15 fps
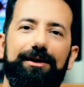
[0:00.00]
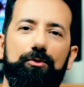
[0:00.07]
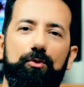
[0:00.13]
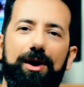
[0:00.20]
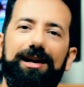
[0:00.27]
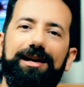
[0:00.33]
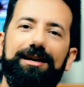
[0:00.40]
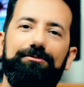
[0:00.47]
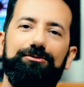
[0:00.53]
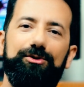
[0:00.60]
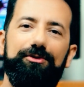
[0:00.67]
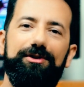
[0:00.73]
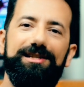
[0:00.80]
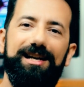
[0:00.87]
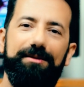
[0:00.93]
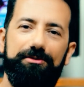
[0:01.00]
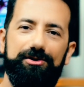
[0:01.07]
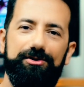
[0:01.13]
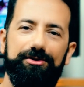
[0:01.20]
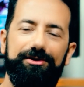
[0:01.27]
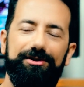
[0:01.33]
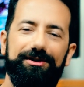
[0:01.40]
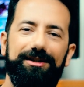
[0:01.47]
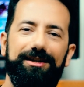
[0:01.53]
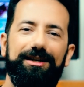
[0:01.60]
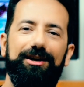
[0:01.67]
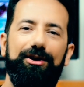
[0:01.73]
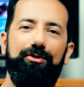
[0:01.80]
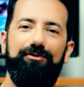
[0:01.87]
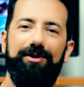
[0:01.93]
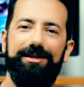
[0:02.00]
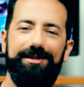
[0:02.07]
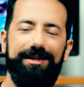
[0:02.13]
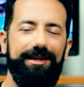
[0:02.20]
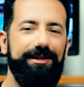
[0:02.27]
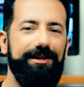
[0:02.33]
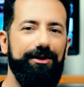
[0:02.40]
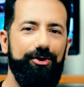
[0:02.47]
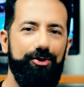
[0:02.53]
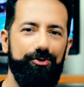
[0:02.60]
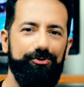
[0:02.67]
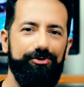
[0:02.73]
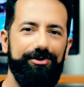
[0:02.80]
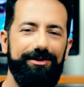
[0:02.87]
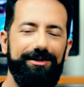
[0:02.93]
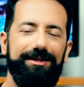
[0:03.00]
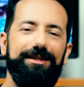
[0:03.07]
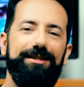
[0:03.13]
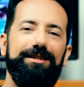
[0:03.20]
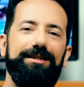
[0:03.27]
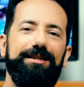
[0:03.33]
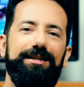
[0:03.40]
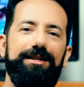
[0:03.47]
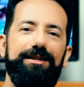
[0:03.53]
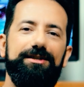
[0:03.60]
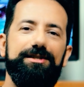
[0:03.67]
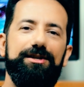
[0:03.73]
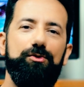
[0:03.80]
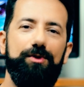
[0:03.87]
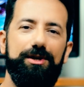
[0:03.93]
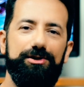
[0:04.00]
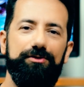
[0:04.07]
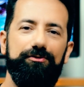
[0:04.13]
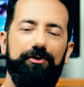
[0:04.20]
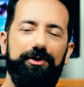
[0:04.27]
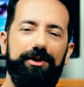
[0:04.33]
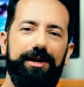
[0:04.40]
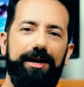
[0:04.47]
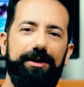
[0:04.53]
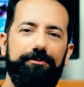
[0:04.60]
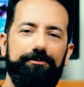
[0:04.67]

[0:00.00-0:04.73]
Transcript: Welcome to this episode of Ask the Guitar Coach. Here's your question for the day.